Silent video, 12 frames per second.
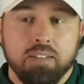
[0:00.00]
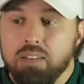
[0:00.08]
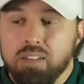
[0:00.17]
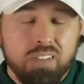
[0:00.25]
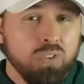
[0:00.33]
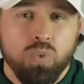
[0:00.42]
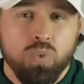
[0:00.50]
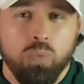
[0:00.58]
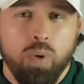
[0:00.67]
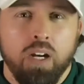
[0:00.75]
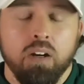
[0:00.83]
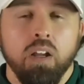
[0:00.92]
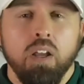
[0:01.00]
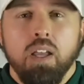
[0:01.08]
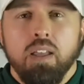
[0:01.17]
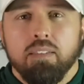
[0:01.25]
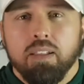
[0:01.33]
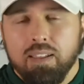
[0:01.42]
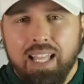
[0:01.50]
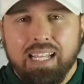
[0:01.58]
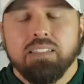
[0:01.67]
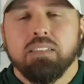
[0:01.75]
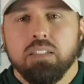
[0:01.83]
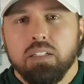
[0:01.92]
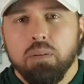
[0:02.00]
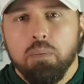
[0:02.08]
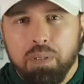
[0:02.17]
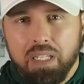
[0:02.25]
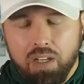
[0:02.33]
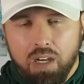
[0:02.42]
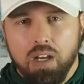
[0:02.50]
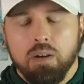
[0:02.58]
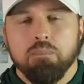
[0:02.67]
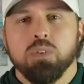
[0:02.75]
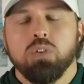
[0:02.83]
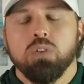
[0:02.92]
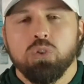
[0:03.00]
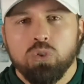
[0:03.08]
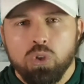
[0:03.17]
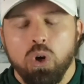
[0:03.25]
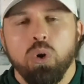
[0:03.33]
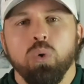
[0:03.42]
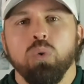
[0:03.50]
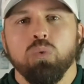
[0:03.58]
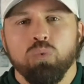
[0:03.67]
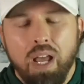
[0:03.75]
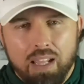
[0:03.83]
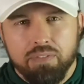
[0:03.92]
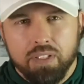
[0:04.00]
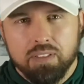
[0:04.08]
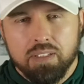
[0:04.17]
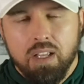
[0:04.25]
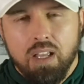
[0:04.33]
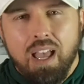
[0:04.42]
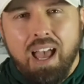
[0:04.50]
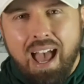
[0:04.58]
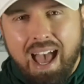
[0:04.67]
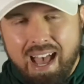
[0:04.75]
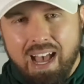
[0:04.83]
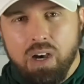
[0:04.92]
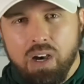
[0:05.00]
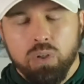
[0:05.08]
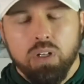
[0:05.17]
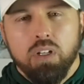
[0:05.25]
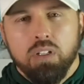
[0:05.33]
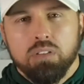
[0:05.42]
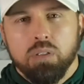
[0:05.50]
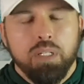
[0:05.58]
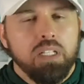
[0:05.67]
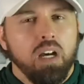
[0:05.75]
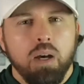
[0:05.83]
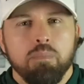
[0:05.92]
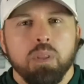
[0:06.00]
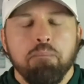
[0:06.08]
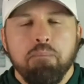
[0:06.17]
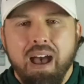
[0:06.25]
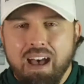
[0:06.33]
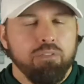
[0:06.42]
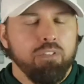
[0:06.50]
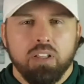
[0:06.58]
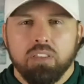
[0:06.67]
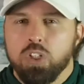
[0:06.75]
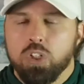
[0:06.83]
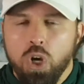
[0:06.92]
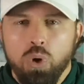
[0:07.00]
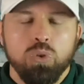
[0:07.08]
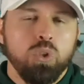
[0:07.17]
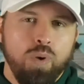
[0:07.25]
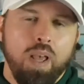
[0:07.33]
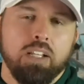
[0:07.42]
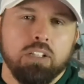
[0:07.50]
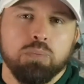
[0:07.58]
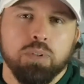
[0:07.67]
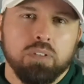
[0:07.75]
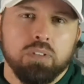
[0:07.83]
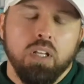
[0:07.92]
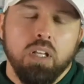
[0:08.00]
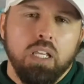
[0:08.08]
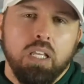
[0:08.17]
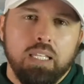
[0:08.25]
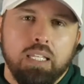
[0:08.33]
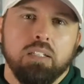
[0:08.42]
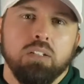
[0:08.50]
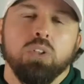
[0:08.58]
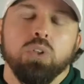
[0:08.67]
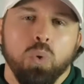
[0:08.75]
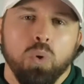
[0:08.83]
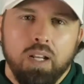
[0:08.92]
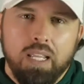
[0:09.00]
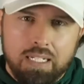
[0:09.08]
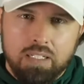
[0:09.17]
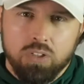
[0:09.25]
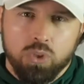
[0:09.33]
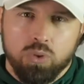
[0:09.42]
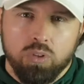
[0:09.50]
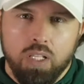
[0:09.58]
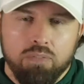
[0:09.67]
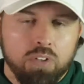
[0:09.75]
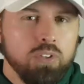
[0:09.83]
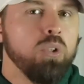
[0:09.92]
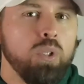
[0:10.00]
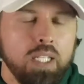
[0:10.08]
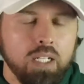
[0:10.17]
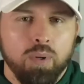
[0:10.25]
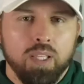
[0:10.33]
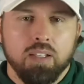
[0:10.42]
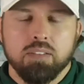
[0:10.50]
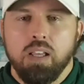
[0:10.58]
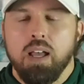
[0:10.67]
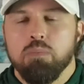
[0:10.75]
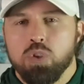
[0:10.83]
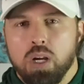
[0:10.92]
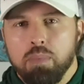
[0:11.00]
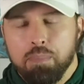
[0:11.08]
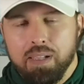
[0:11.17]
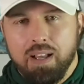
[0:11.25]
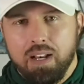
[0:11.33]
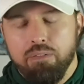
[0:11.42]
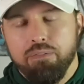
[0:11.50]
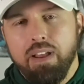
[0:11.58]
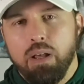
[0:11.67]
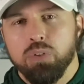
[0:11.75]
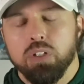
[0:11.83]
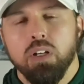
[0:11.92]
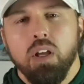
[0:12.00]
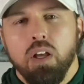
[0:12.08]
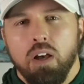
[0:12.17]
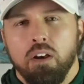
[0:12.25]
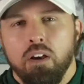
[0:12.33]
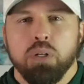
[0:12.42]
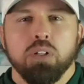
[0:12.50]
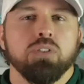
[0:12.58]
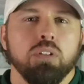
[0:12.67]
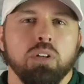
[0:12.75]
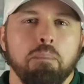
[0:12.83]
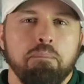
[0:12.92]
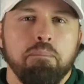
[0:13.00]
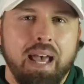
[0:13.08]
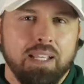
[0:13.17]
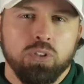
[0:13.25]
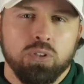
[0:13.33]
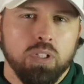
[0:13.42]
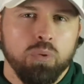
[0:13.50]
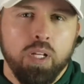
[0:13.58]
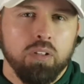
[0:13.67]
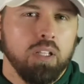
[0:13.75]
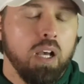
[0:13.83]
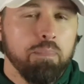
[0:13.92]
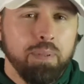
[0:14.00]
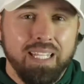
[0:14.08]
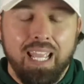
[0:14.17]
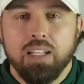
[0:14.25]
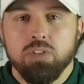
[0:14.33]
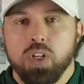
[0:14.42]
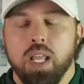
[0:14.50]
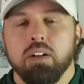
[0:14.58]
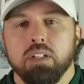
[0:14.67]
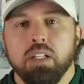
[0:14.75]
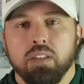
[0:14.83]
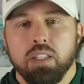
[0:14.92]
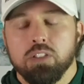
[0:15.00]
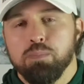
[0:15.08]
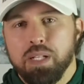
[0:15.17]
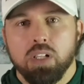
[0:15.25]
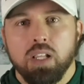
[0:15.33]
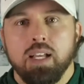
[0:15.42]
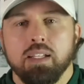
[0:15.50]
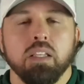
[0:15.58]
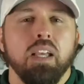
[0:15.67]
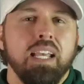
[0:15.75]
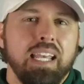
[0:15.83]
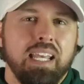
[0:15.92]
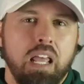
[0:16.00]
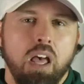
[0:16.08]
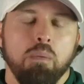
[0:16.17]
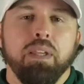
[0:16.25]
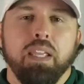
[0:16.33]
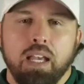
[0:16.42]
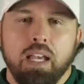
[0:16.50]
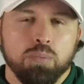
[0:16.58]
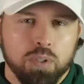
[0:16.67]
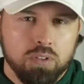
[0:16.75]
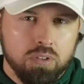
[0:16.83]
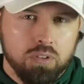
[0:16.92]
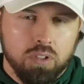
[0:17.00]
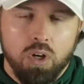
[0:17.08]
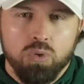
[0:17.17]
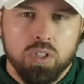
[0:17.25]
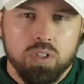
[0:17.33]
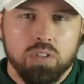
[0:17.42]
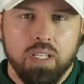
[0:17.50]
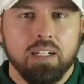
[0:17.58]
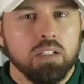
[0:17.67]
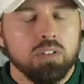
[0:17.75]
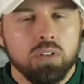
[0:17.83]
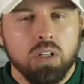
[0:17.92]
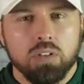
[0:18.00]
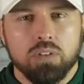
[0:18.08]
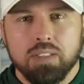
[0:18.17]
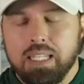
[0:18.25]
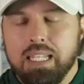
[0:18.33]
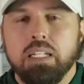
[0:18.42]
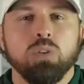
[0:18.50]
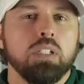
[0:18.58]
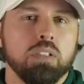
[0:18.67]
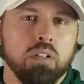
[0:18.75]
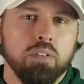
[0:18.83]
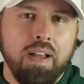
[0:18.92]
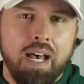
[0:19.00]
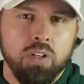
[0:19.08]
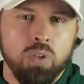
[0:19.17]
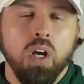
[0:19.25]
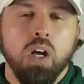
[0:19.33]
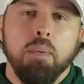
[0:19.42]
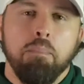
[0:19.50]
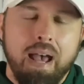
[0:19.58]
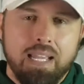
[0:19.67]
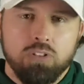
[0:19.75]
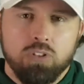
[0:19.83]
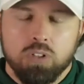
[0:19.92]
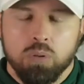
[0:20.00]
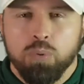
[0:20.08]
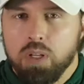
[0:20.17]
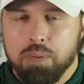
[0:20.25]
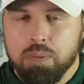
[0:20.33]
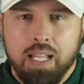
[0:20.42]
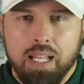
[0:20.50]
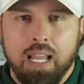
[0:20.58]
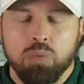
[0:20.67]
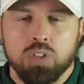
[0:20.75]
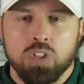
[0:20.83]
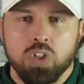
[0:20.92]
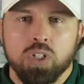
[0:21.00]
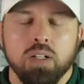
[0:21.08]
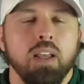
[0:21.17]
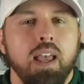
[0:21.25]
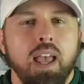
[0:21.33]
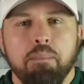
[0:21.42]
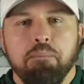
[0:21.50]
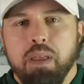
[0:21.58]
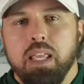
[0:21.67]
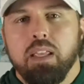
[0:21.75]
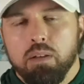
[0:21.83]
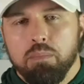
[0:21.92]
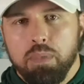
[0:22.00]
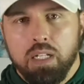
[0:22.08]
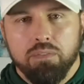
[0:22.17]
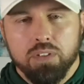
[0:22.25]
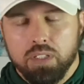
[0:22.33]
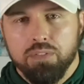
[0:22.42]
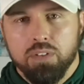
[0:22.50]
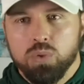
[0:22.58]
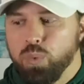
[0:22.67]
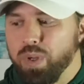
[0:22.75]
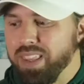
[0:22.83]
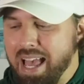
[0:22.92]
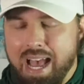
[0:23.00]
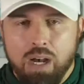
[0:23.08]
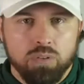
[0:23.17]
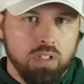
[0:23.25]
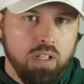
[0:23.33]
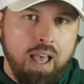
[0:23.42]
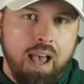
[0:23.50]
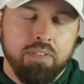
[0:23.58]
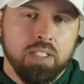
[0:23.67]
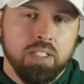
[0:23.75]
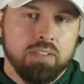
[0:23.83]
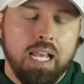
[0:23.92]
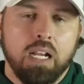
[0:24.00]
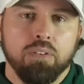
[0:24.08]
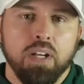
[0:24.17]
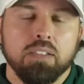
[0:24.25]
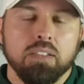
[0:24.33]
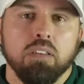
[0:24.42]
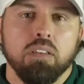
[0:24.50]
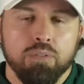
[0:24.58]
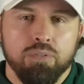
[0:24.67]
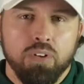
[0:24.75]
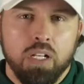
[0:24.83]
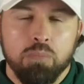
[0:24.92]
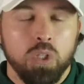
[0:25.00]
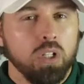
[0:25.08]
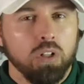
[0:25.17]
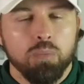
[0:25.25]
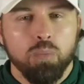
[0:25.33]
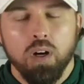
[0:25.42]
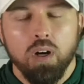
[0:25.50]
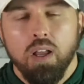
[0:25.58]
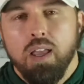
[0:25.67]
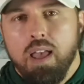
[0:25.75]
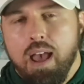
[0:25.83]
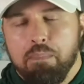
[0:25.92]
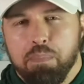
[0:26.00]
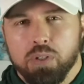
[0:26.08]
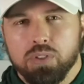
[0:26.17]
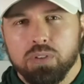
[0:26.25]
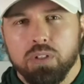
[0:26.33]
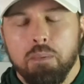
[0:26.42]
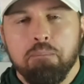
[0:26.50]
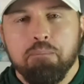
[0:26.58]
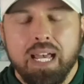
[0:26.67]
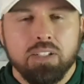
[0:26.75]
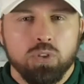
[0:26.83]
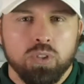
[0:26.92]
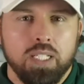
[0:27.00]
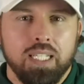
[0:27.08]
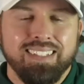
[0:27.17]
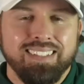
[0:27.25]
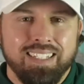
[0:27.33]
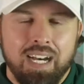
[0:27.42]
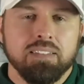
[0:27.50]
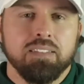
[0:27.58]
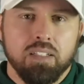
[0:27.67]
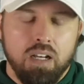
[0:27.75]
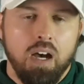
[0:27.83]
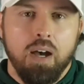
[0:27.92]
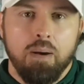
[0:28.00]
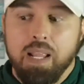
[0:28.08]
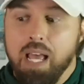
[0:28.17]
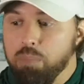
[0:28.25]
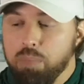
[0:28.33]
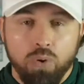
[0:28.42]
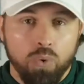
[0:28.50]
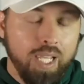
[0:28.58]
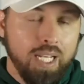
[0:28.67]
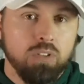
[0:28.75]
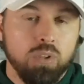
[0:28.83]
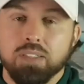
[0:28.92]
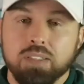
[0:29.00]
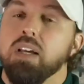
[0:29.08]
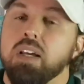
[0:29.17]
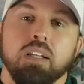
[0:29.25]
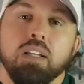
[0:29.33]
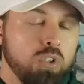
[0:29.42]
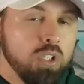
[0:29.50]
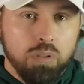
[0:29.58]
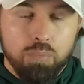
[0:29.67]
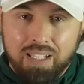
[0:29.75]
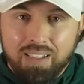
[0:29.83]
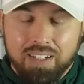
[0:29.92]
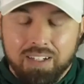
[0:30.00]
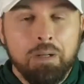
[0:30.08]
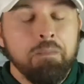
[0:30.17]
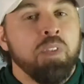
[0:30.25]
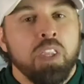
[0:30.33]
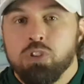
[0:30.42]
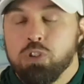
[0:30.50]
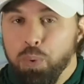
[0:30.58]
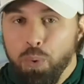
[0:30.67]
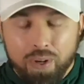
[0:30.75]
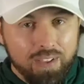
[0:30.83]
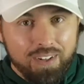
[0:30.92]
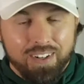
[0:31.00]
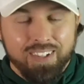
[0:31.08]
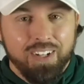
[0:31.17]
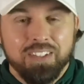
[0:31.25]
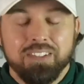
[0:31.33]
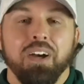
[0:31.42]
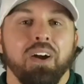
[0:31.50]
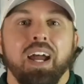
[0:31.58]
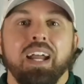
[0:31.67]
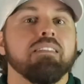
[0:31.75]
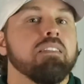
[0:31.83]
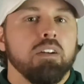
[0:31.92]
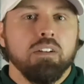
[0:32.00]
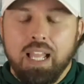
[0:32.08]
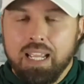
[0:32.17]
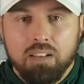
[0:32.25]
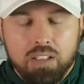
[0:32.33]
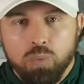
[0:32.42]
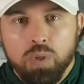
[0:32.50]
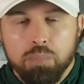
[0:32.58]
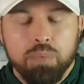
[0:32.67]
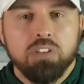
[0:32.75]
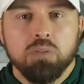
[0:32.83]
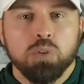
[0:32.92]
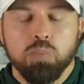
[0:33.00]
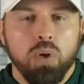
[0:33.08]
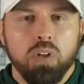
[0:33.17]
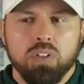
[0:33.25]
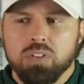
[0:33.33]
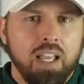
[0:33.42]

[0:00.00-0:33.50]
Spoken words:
And this is really where the lesson becomes so relevant. How to become the maverick, the go-to expert in your industry. If you're new here with us, I'm Jeremy Bellotti, founder of Personal Mastery. We are the company and channel here that specialize in helping experts, coaches, and consultants increase their value, master premium client acquisition, and make a meaningful difference without having to sacrifice their freedom. You can learn more at personalmastery.com. Now, before we get into it, just to be clear, spoiler alert, all right? There likely will be some spoilers.